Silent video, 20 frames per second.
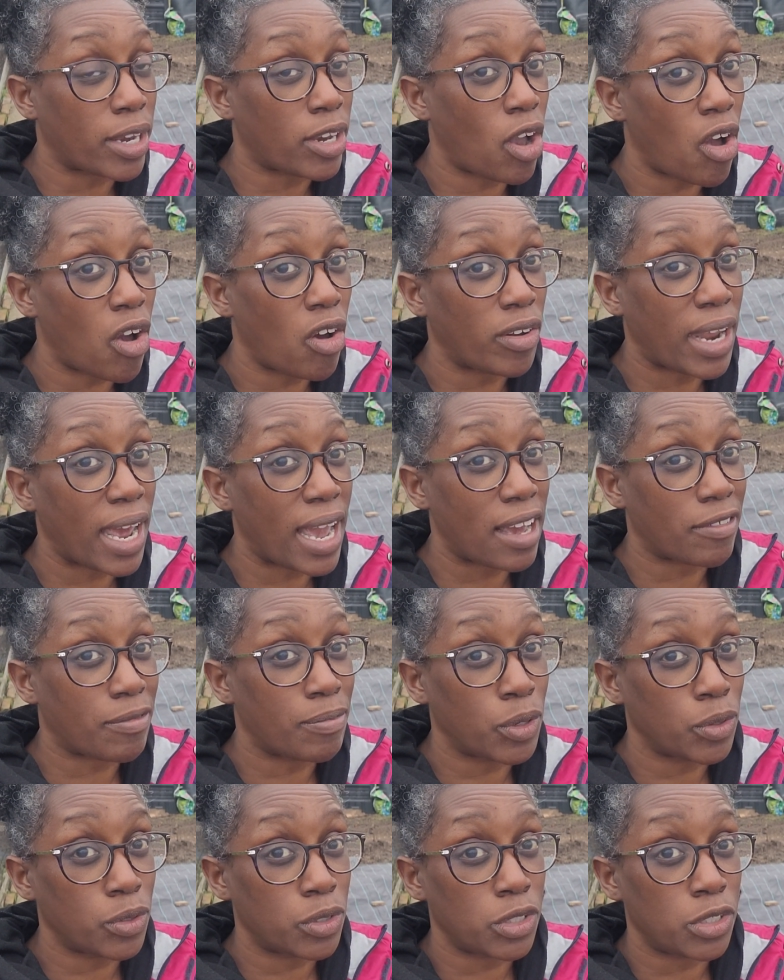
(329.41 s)
I can't have
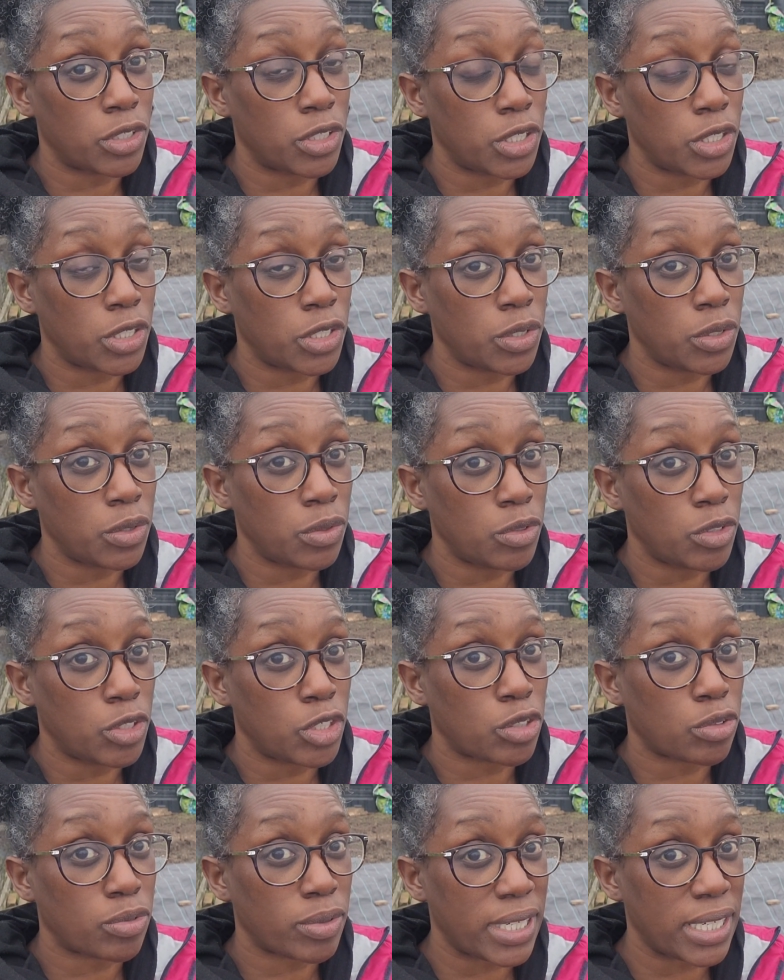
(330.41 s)
more than 2
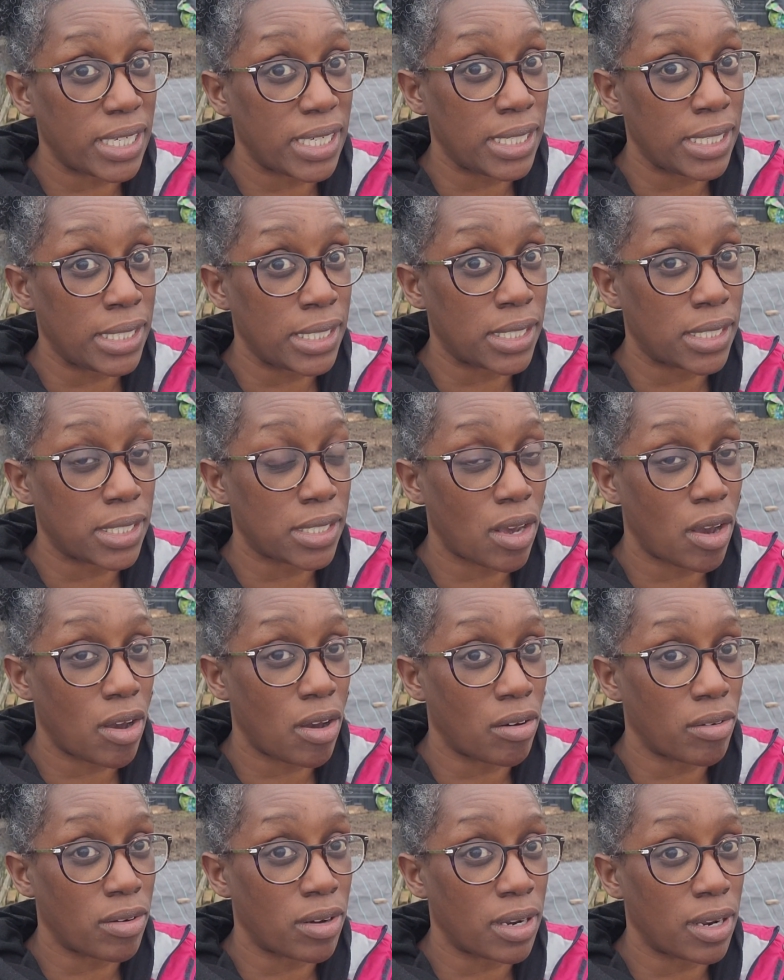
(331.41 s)
trees
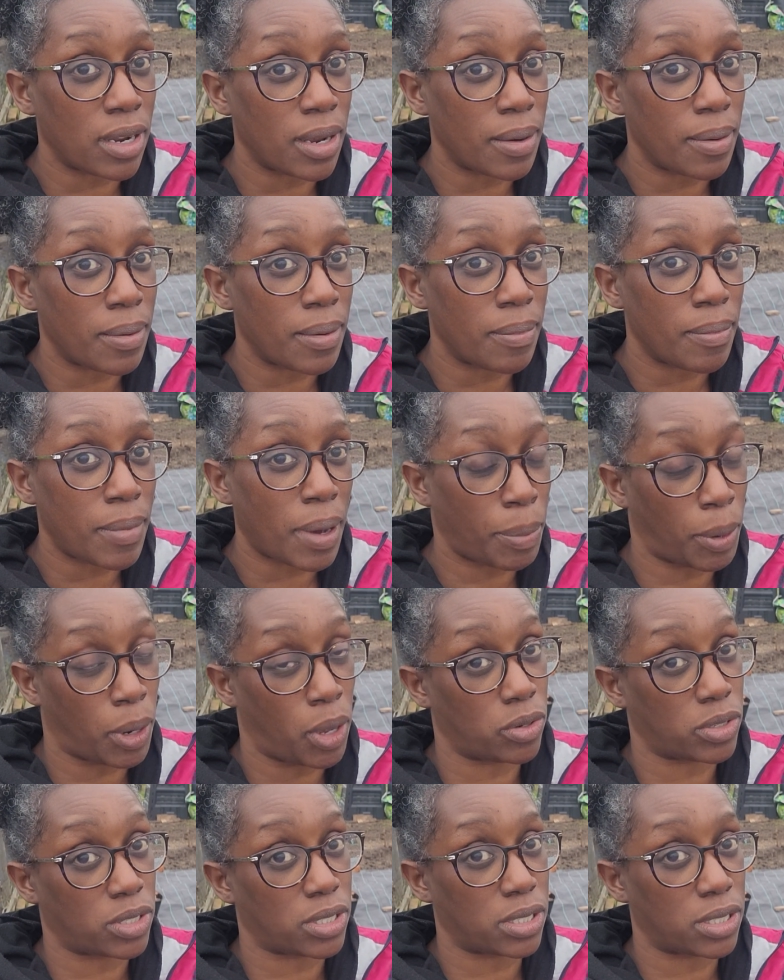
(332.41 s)
on my
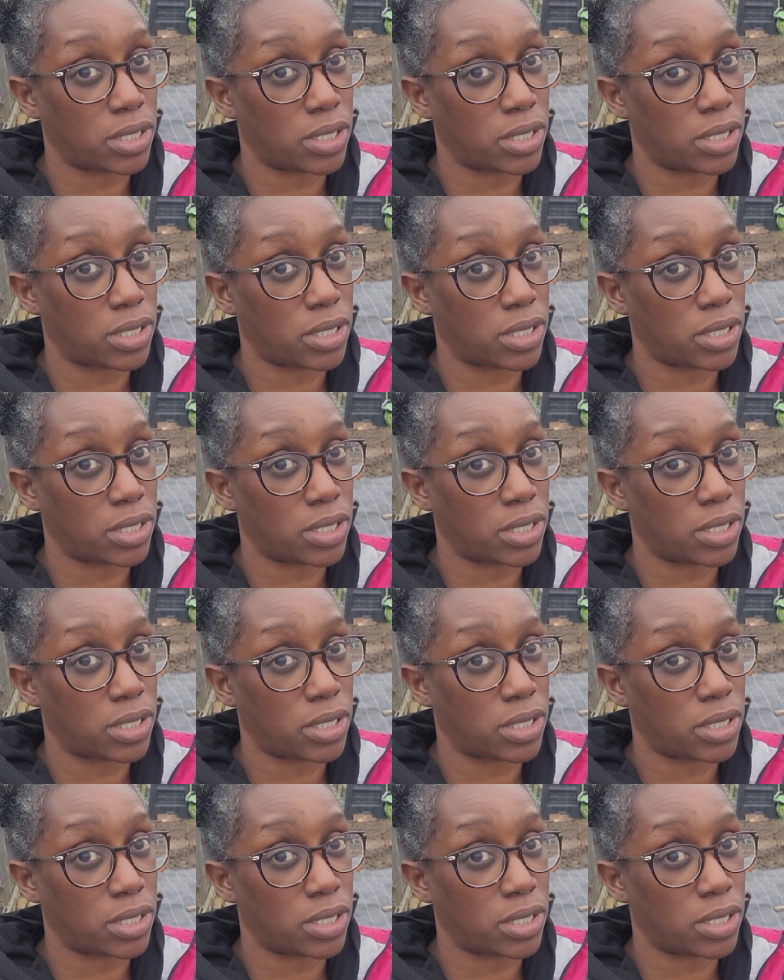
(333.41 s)
plot.